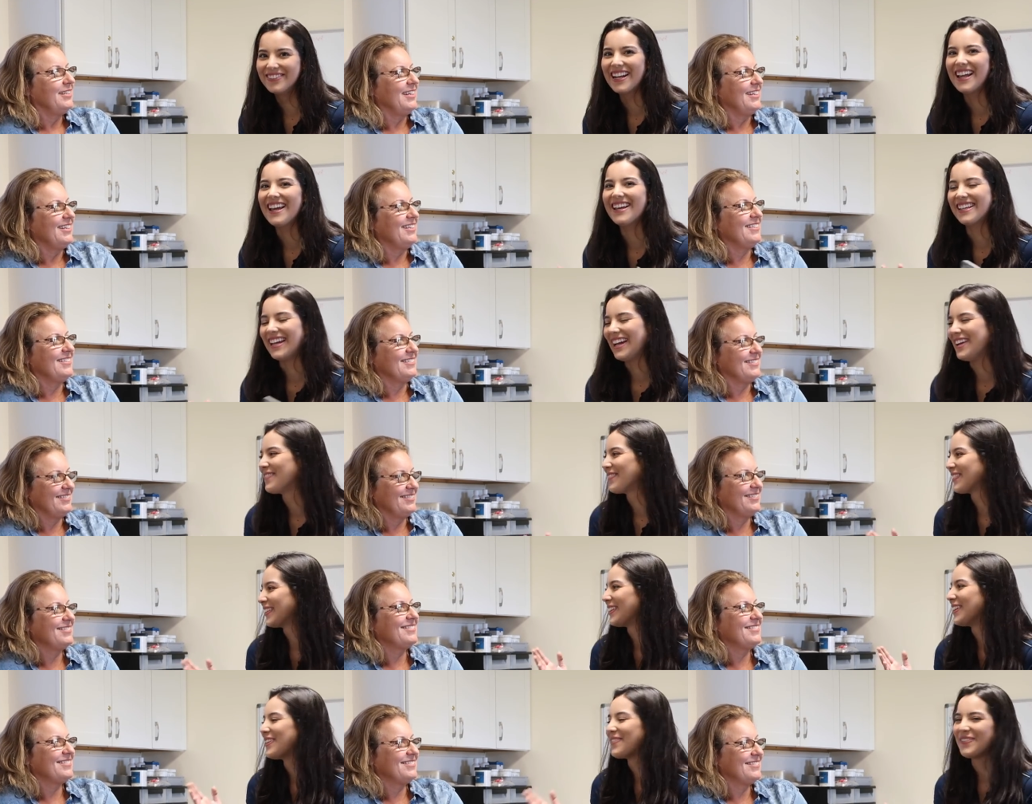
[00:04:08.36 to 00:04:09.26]
Speaker 1: when I
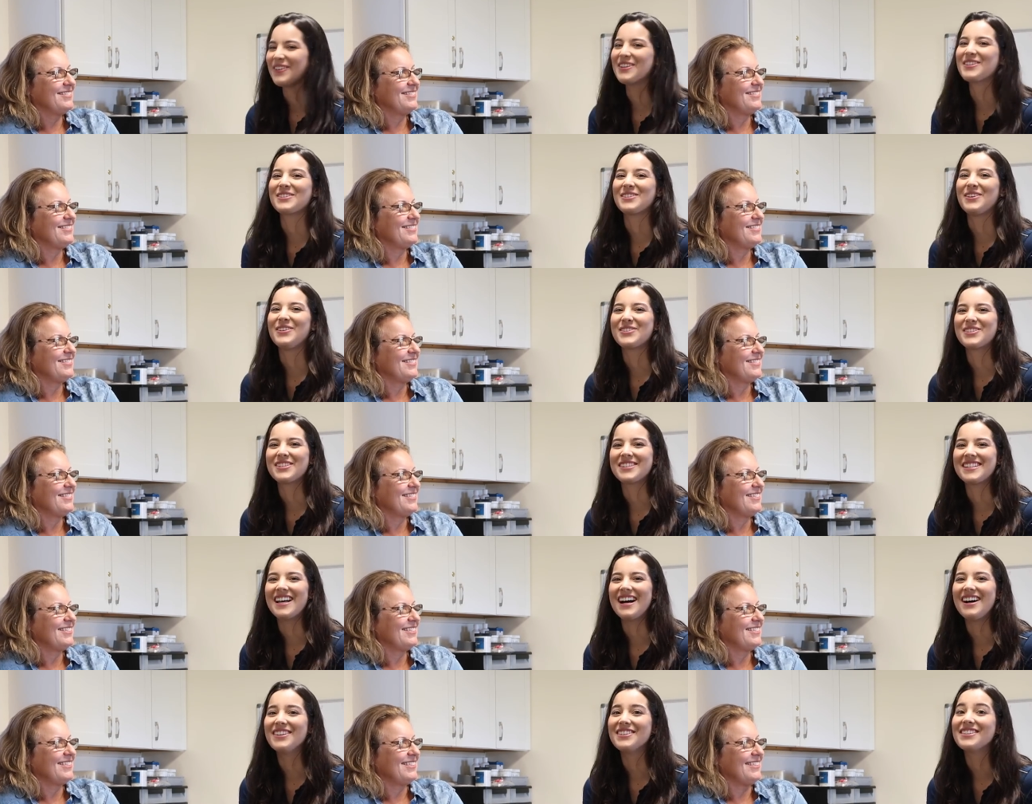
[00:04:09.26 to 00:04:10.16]
came for her first
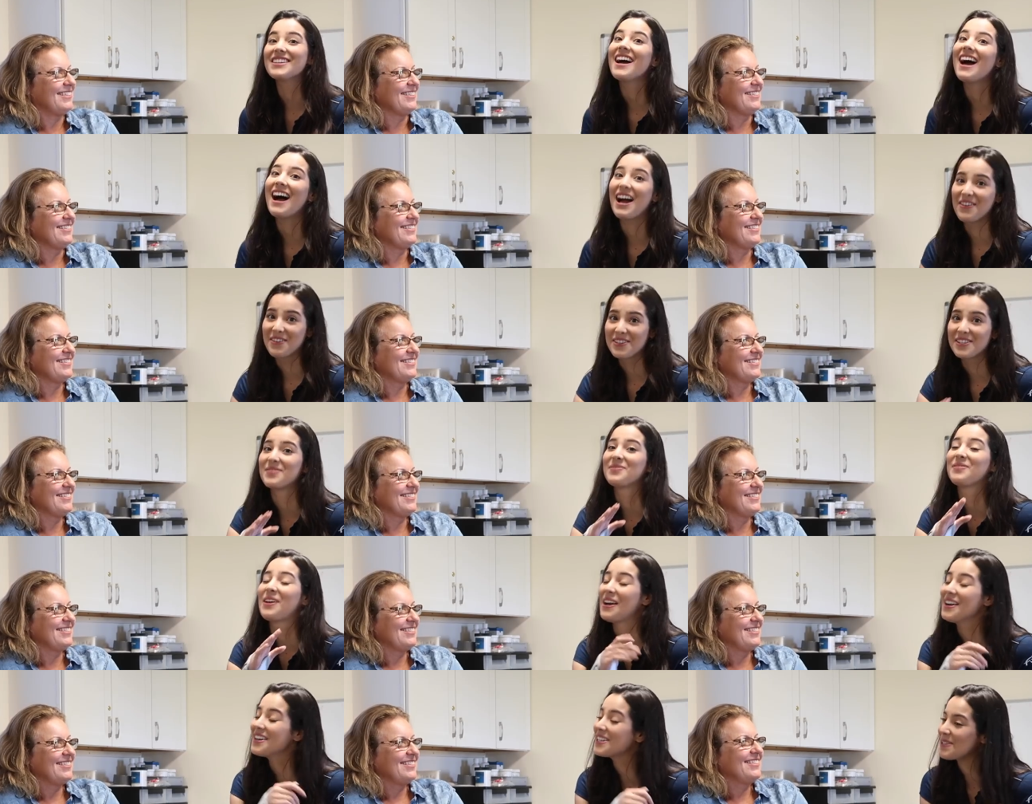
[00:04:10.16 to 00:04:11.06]
ultrasound. I was
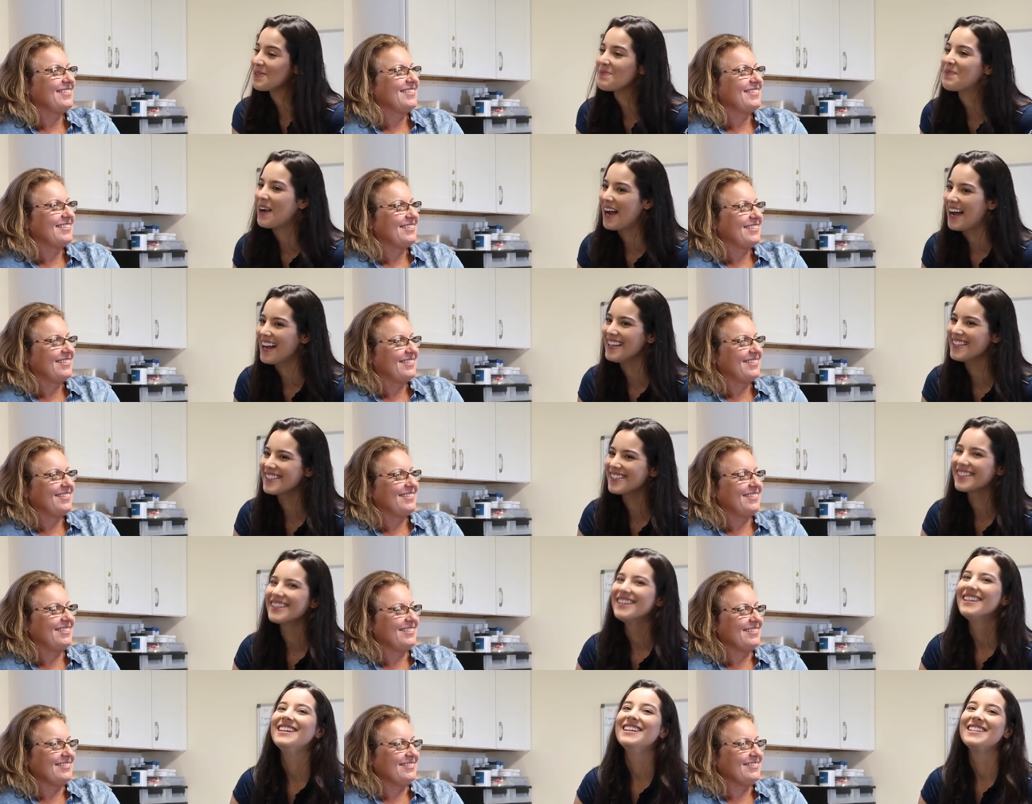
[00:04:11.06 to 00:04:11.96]
very
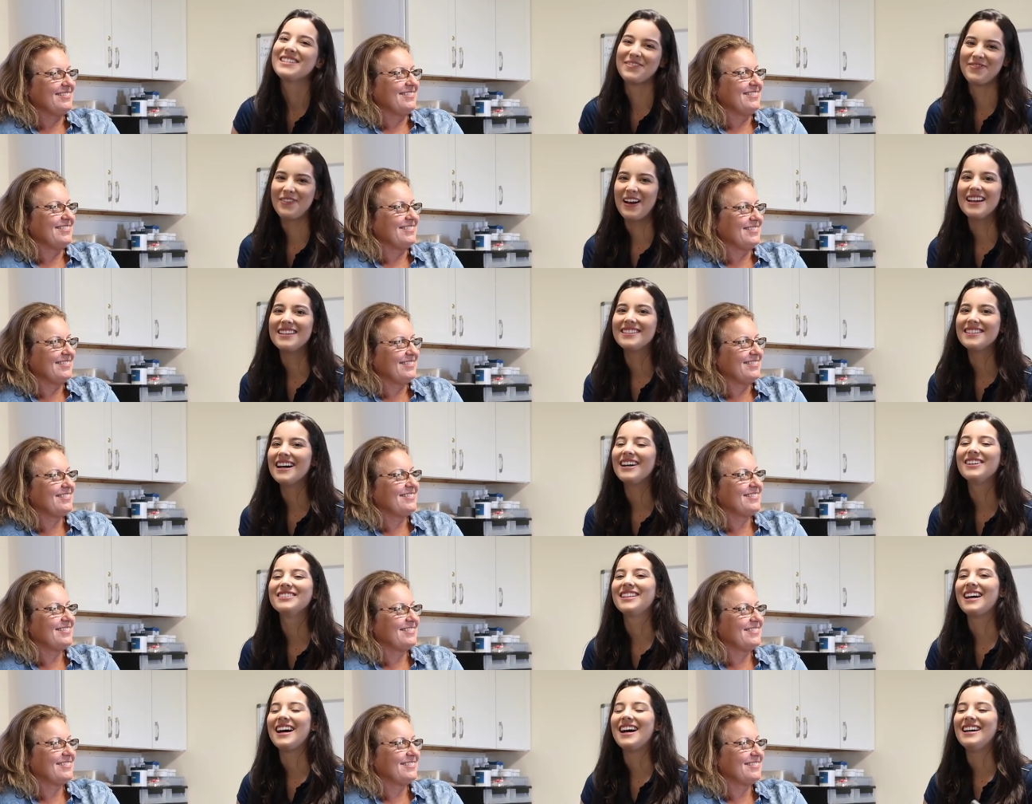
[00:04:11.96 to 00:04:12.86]
surprised to find find
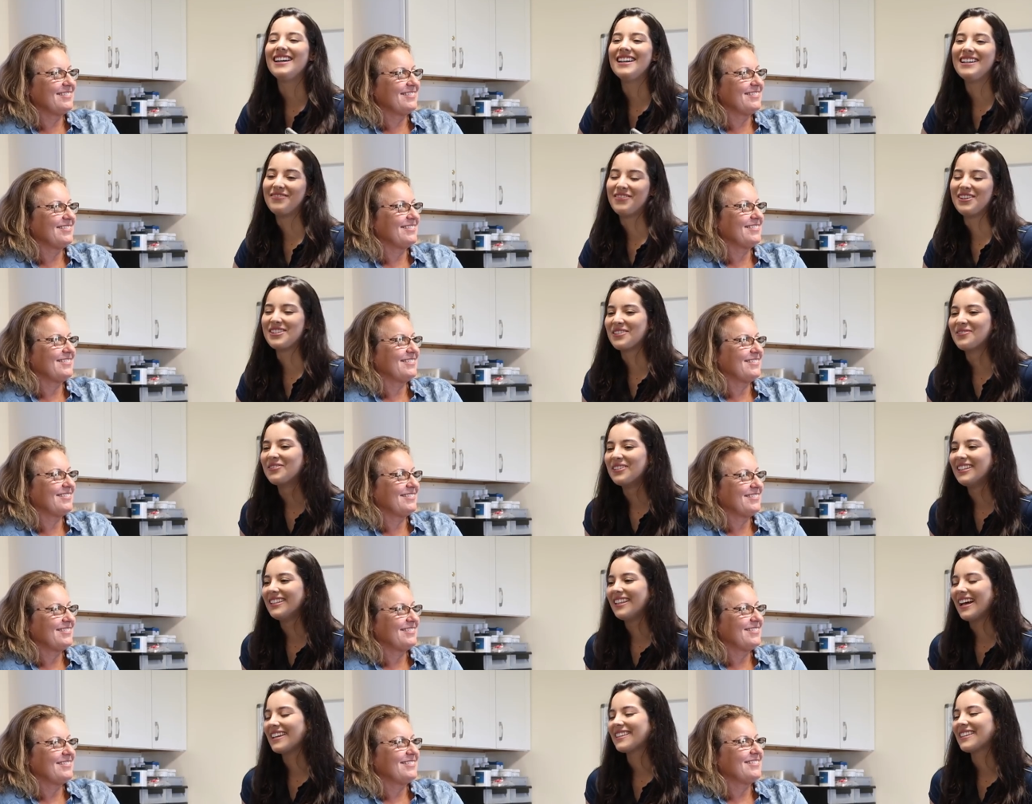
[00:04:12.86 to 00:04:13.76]
out that it wasn't
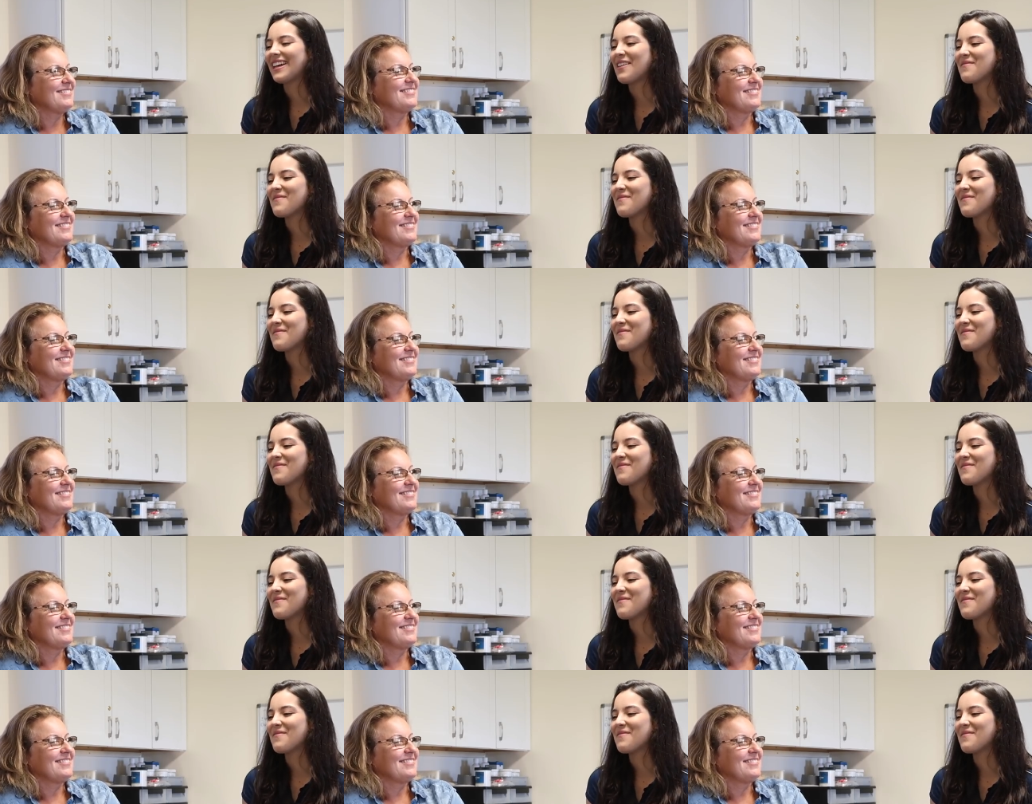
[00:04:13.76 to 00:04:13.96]
really like